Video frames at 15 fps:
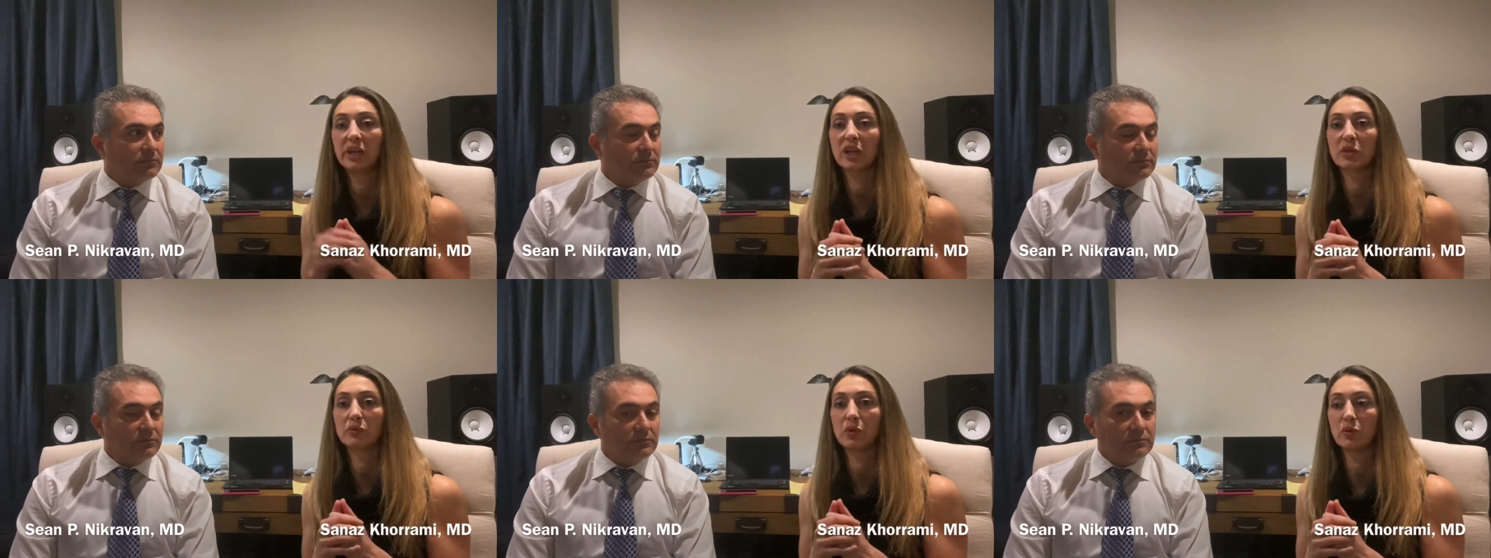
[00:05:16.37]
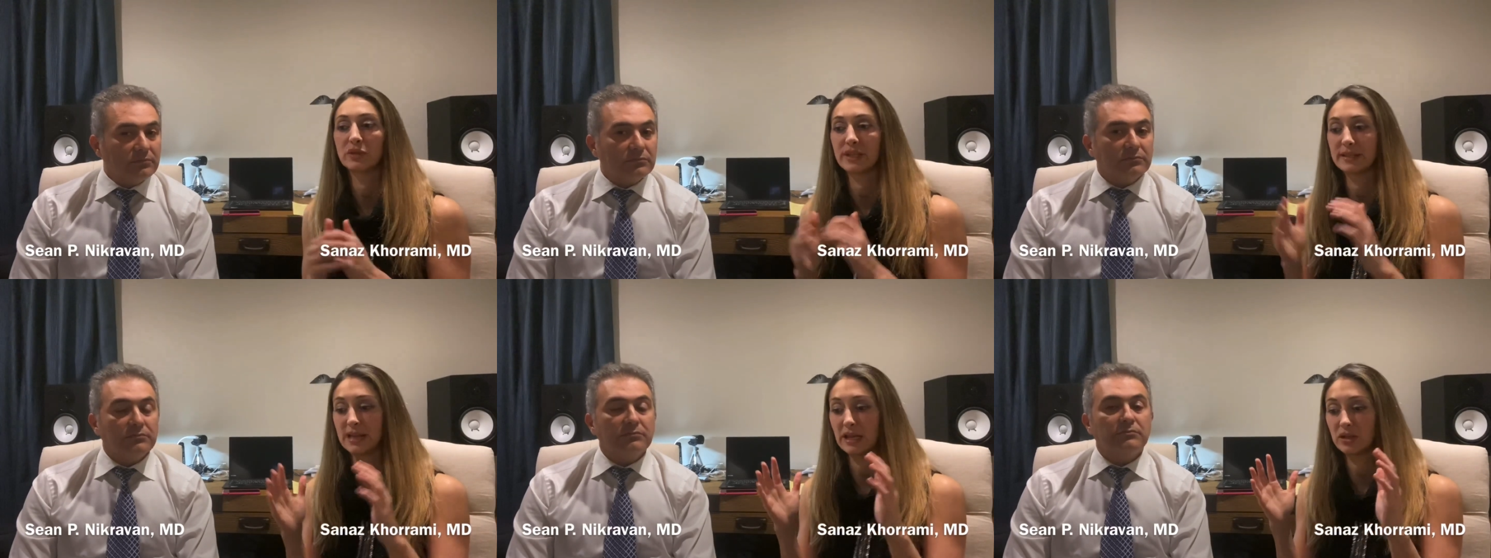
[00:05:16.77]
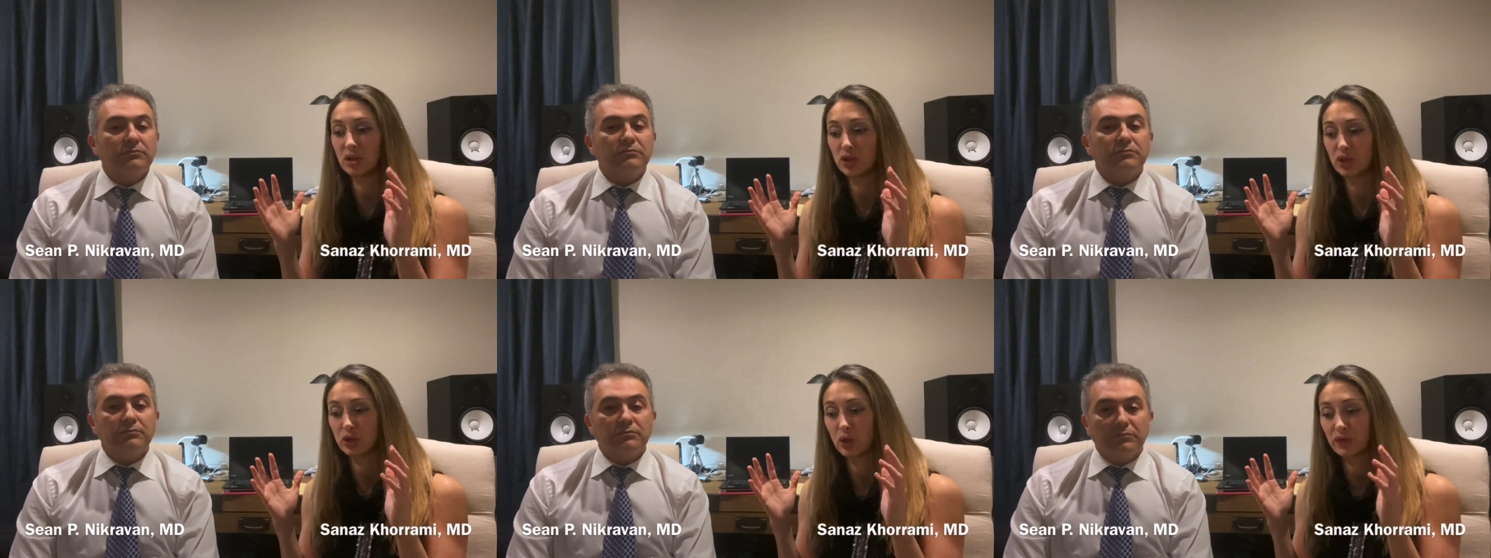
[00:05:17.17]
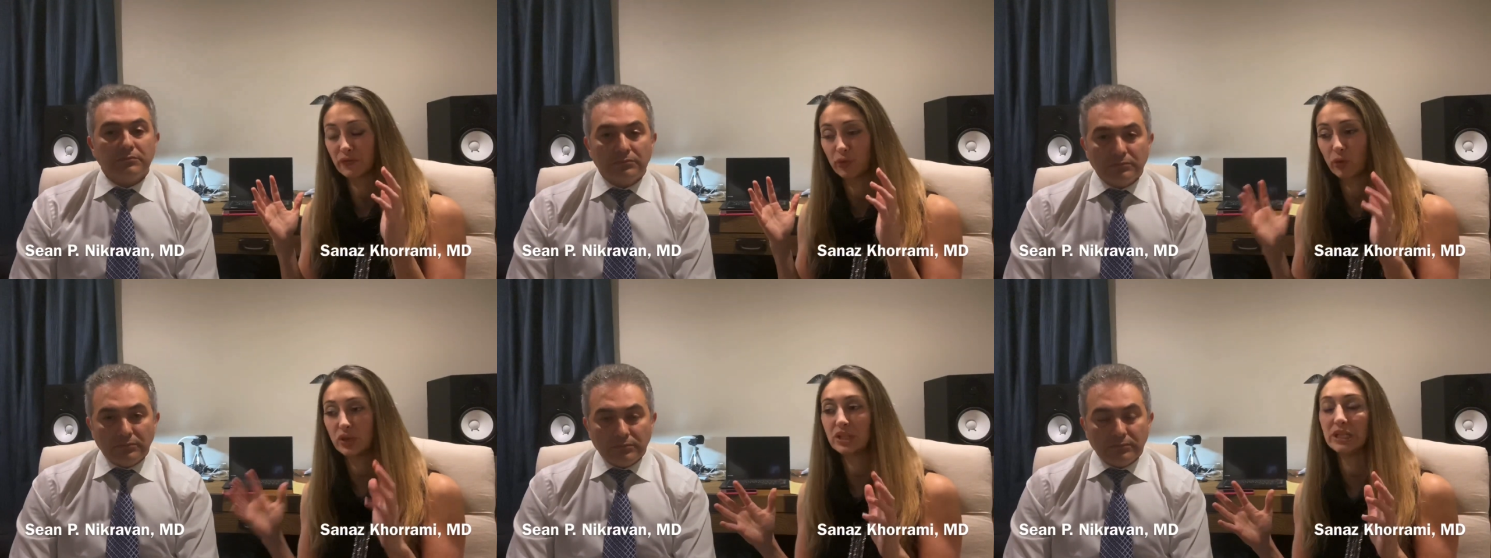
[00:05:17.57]
Speaker 1: exposed, is that there's those
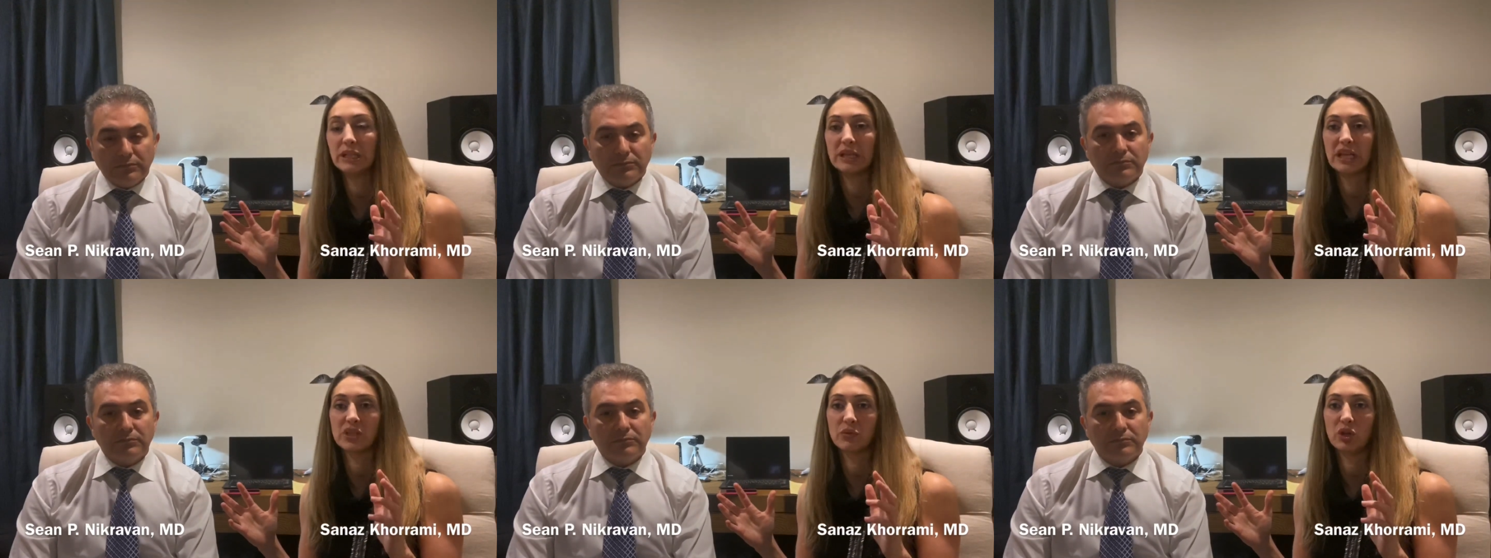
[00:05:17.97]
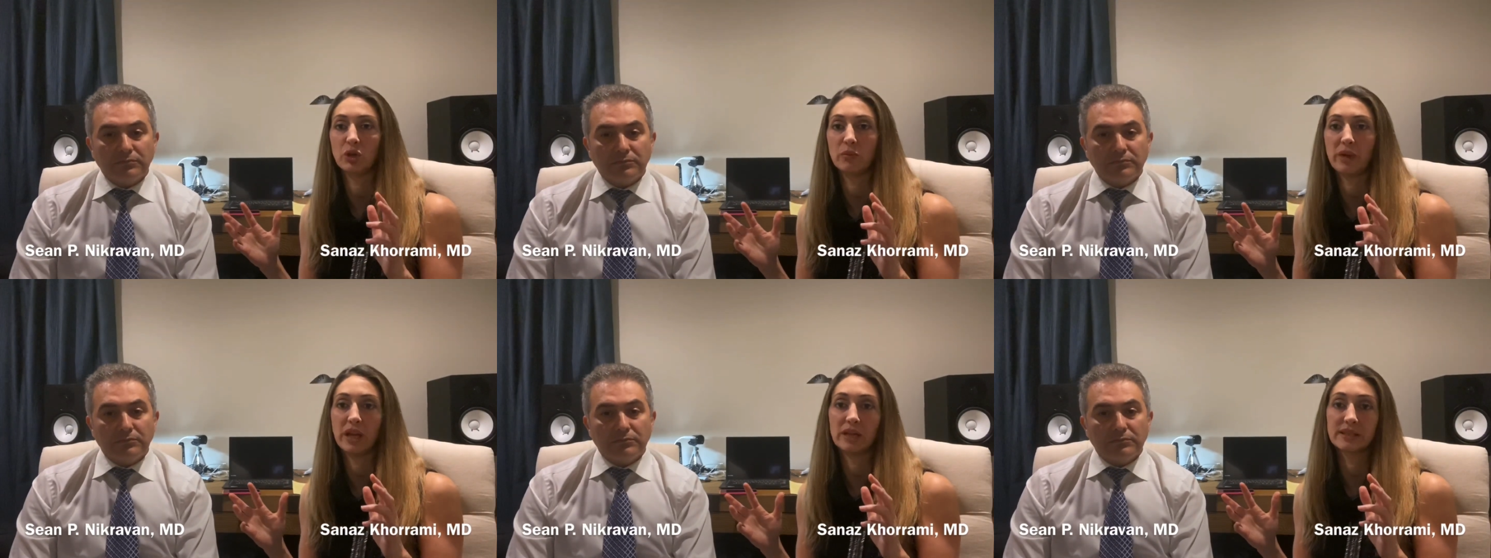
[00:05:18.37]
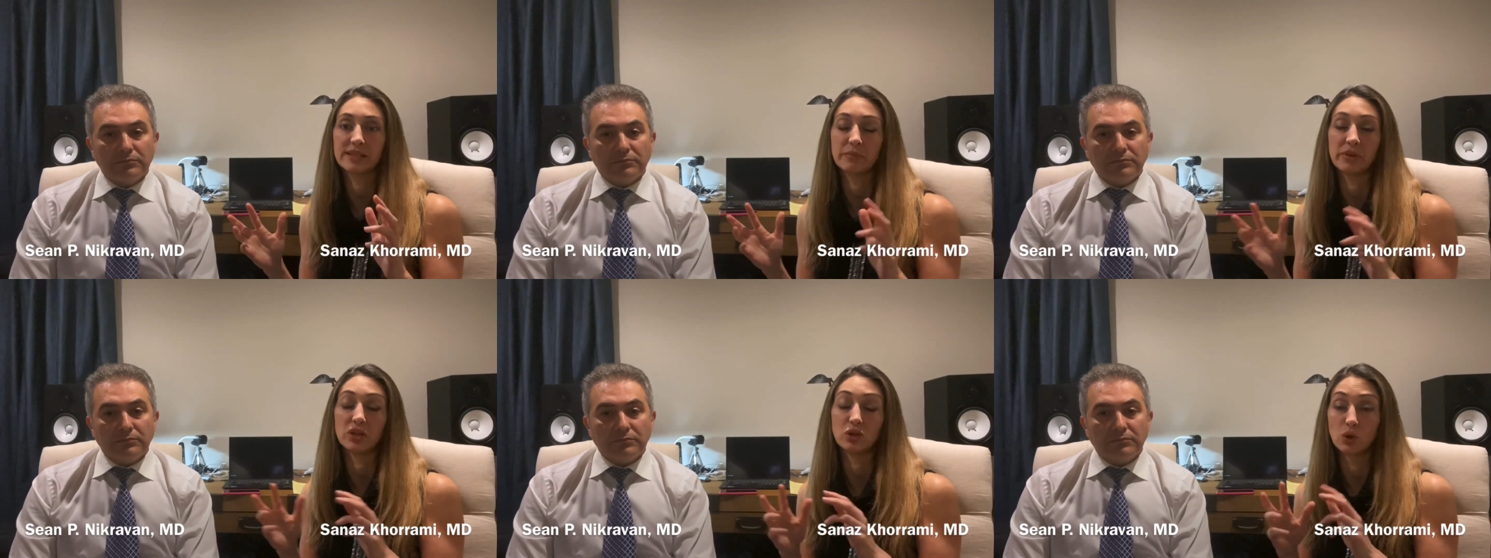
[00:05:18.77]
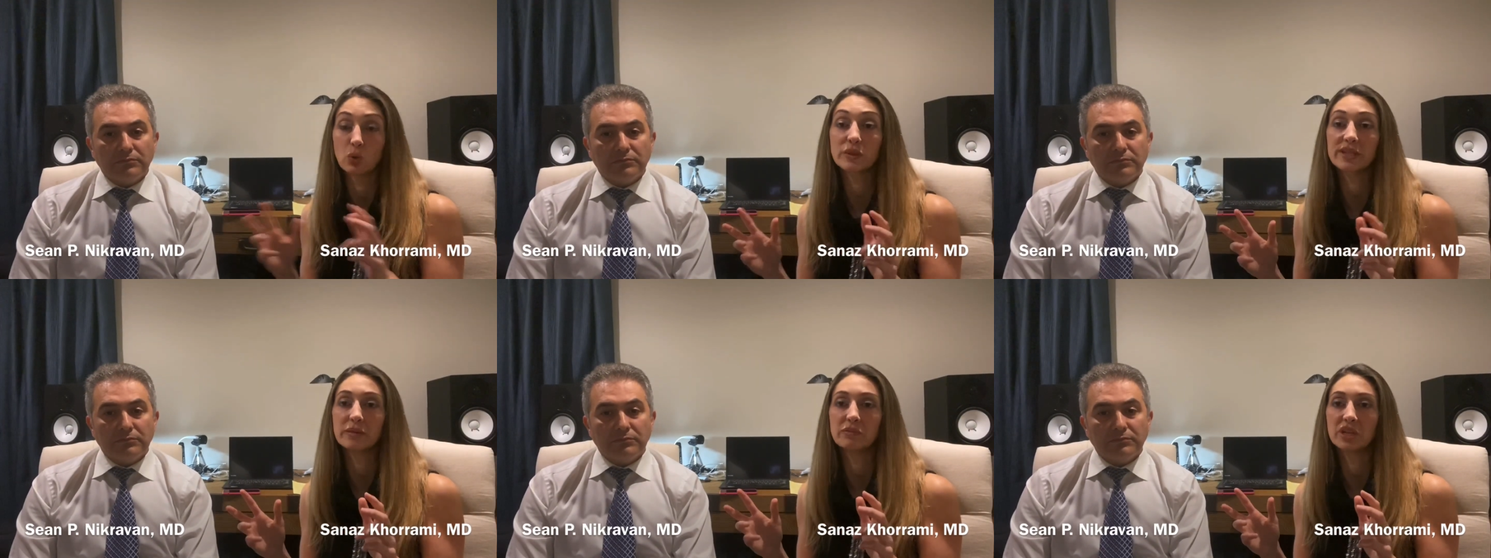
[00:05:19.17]
14 days where you may exhibit no
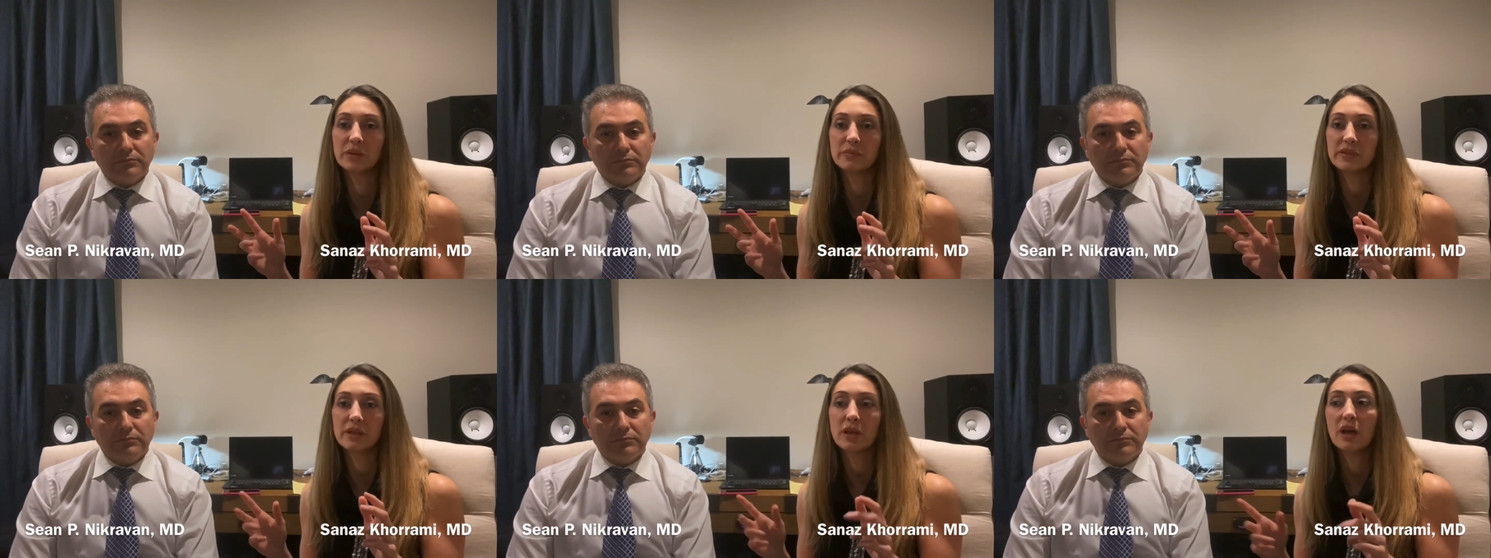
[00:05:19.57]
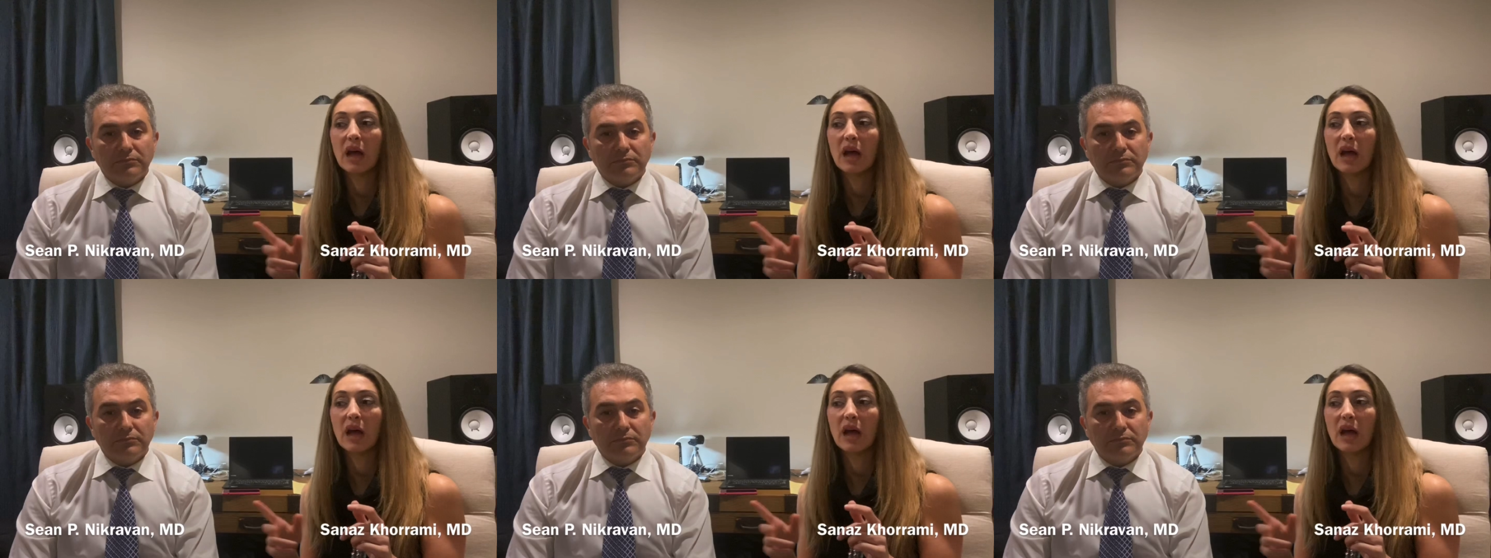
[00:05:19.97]
symptoms